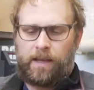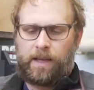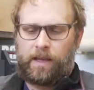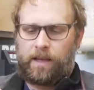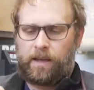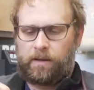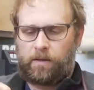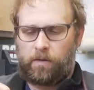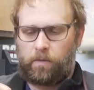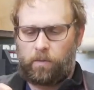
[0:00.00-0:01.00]
And
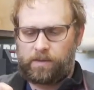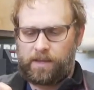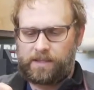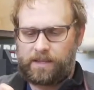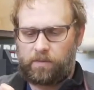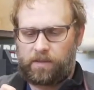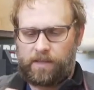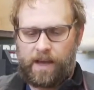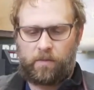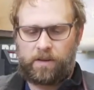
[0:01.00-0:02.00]
what they did with
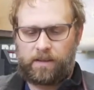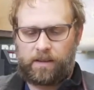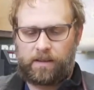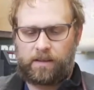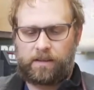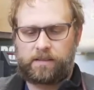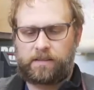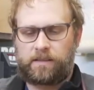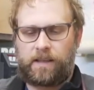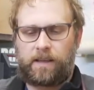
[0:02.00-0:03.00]
that one
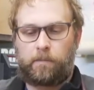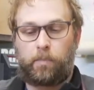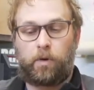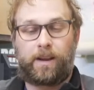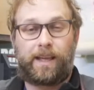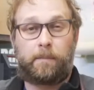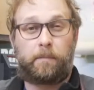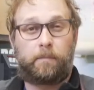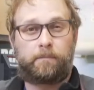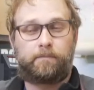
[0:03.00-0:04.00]
is they put a,
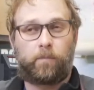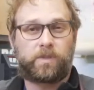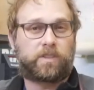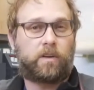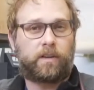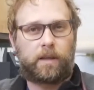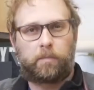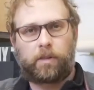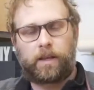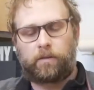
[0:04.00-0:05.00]
what's called a
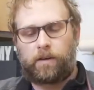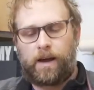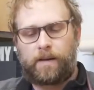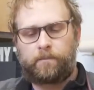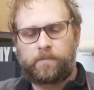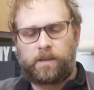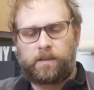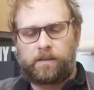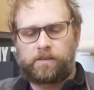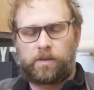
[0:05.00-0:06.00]
plate rod.
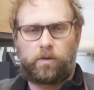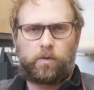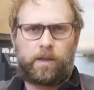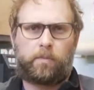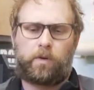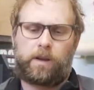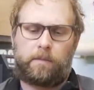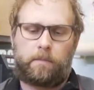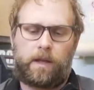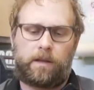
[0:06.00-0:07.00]
So they put
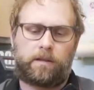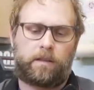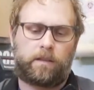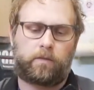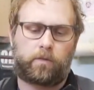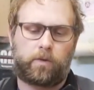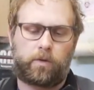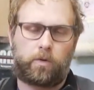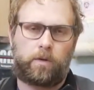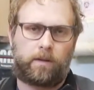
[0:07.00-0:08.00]
a pin
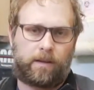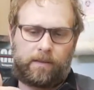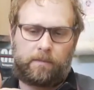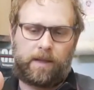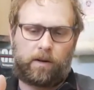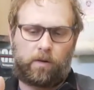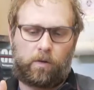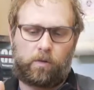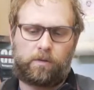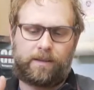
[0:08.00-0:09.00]
through and they made a
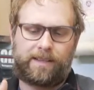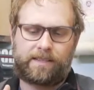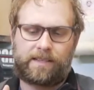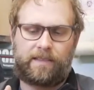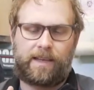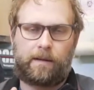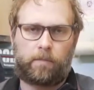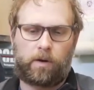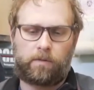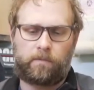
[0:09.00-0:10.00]
hole inside that
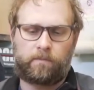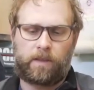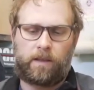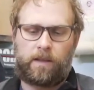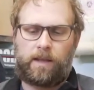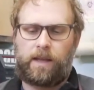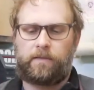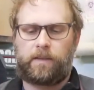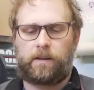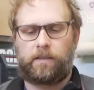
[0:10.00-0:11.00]
bone.
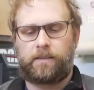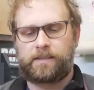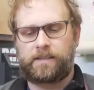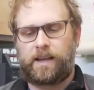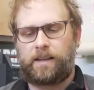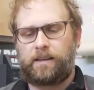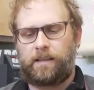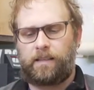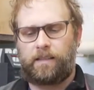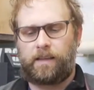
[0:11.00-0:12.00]
And then on this side,
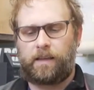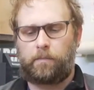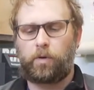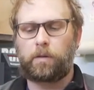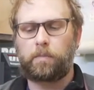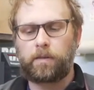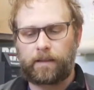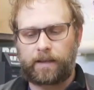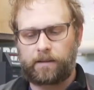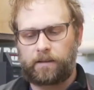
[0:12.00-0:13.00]
they put a
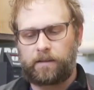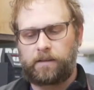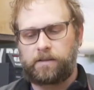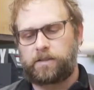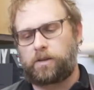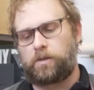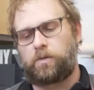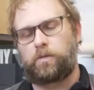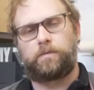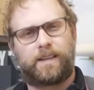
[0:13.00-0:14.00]
plate.
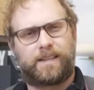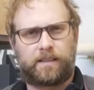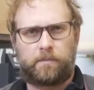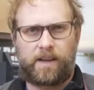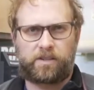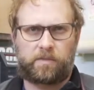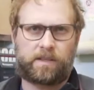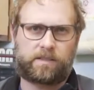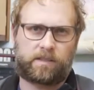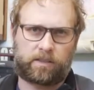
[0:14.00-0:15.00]
So did the
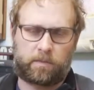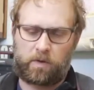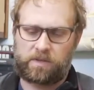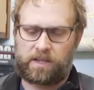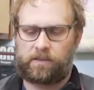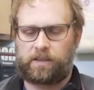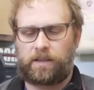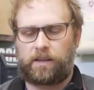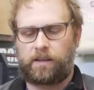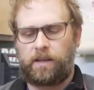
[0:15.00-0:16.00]
measurements, exposed
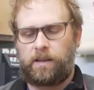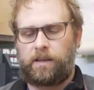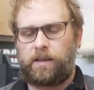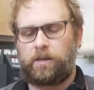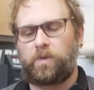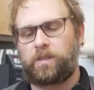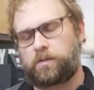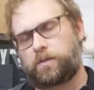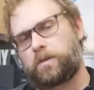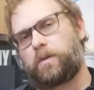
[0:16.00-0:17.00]
everything, and went
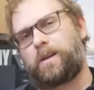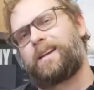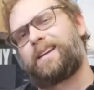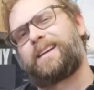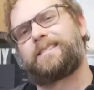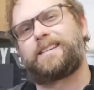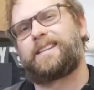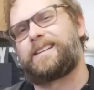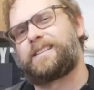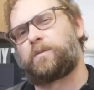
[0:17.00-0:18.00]
through, and then
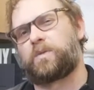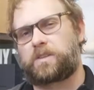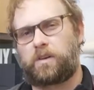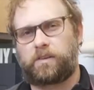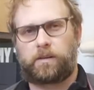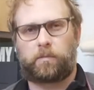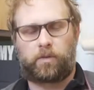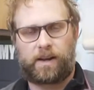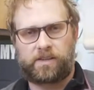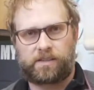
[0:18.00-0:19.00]
they did what's called
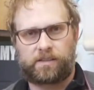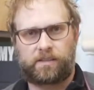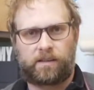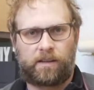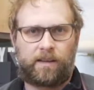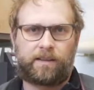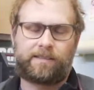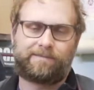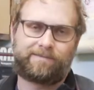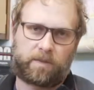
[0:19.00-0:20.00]
compression,
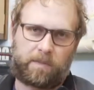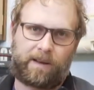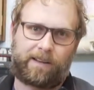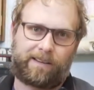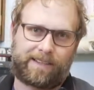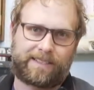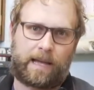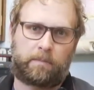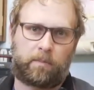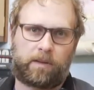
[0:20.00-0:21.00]
depending on the
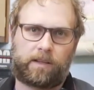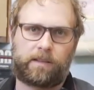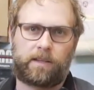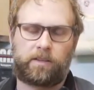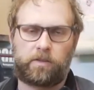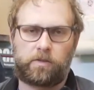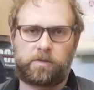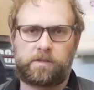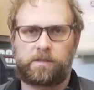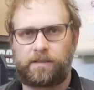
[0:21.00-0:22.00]
type of plate they
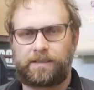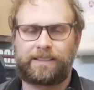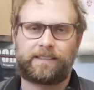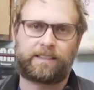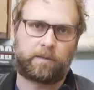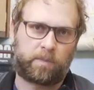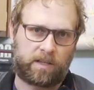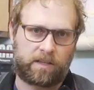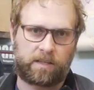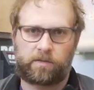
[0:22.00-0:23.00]
used,
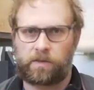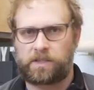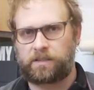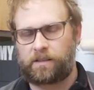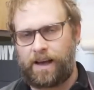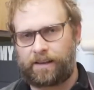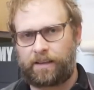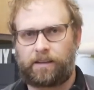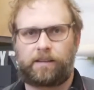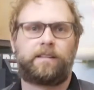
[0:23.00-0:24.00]
DCPs versus
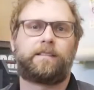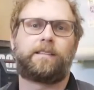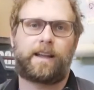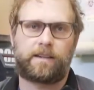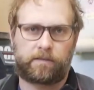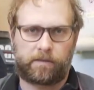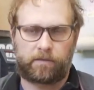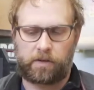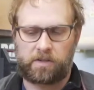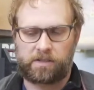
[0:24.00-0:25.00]
locking, a lot of
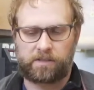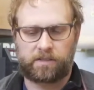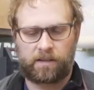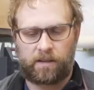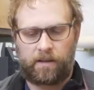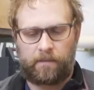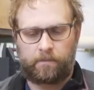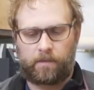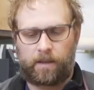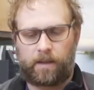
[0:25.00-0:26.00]
different versions.
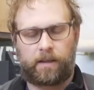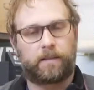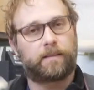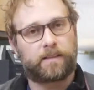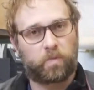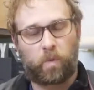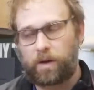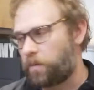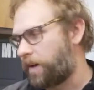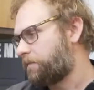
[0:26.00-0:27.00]
And that's
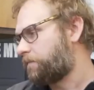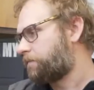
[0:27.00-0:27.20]
one way.